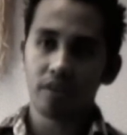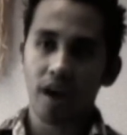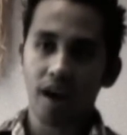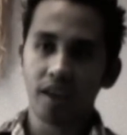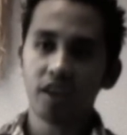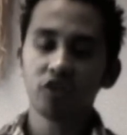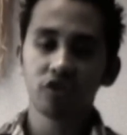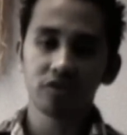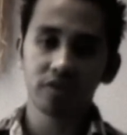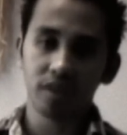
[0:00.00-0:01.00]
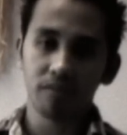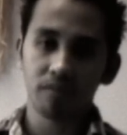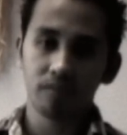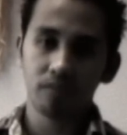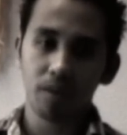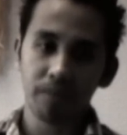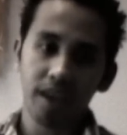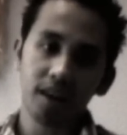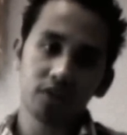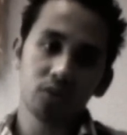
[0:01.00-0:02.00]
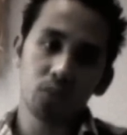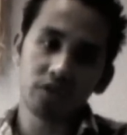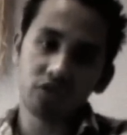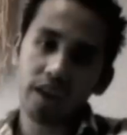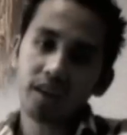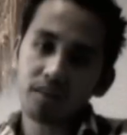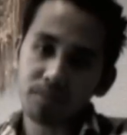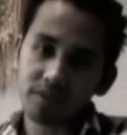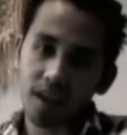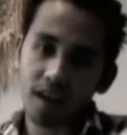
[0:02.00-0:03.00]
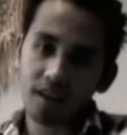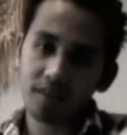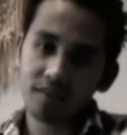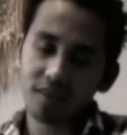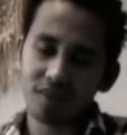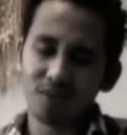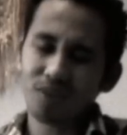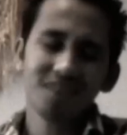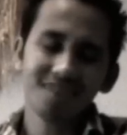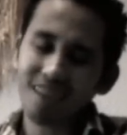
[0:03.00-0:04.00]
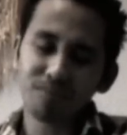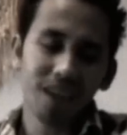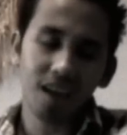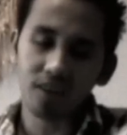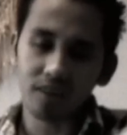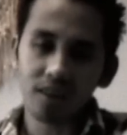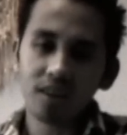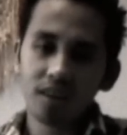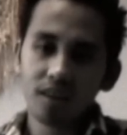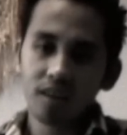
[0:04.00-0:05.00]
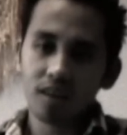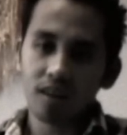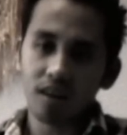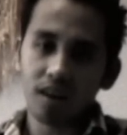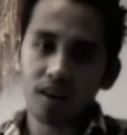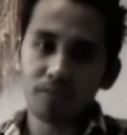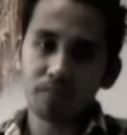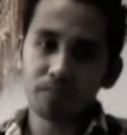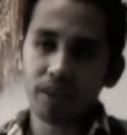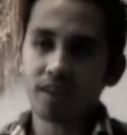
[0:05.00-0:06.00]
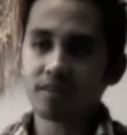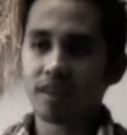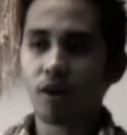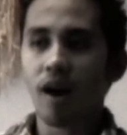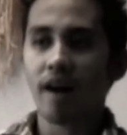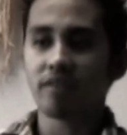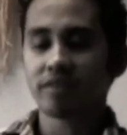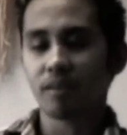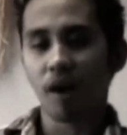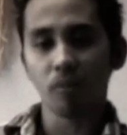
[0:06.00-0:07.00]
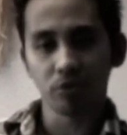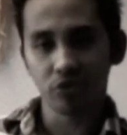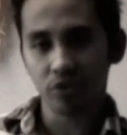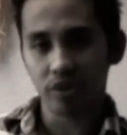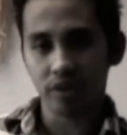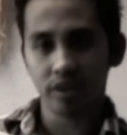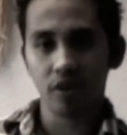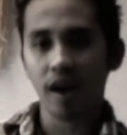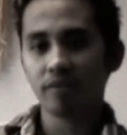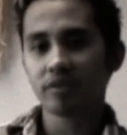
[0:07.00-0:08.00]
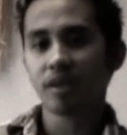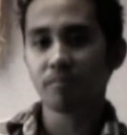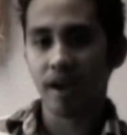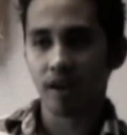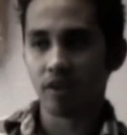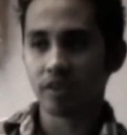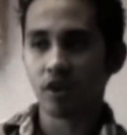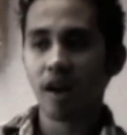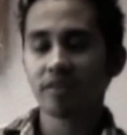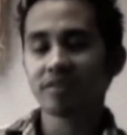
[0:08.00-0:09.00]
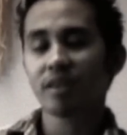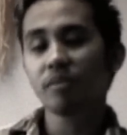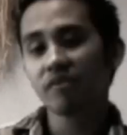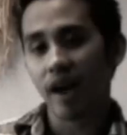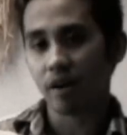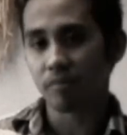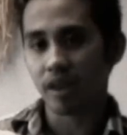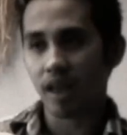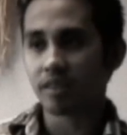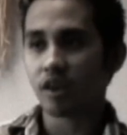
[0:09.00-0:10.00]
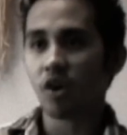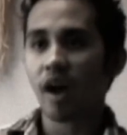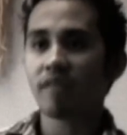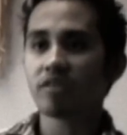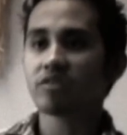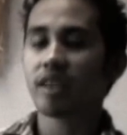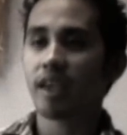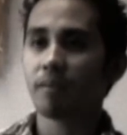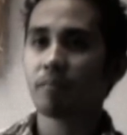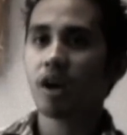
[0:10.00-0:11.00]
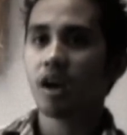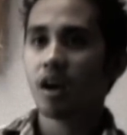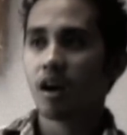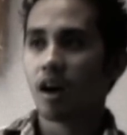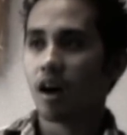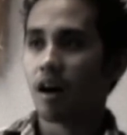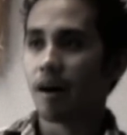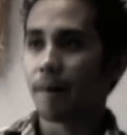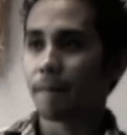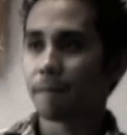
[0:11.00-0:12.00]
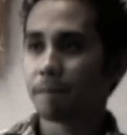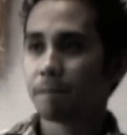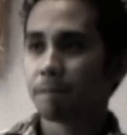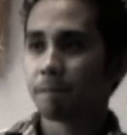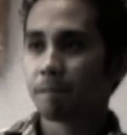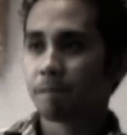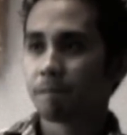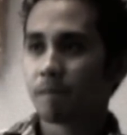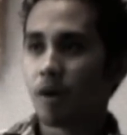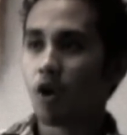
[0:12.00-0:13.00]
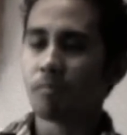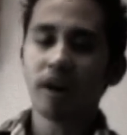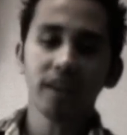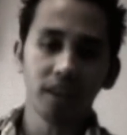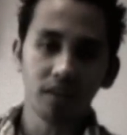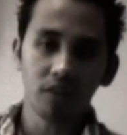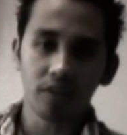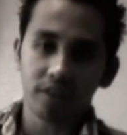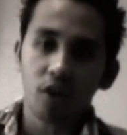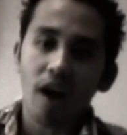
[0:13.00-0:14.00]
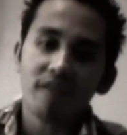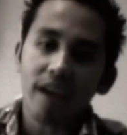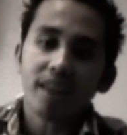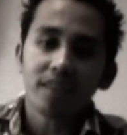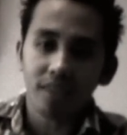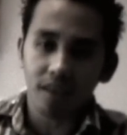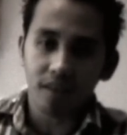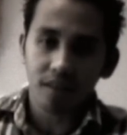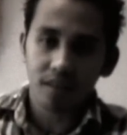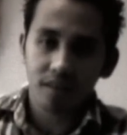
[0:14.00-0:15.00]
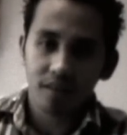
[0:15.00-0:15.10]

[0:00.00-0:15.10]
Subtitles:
that hinders them from getting to where Jacob is at. Or what's his name, Taylor? because they don't have the same opportunity, they don't have the same background, they don't have the same environment, and they don't have the same or money, or they don't have anything.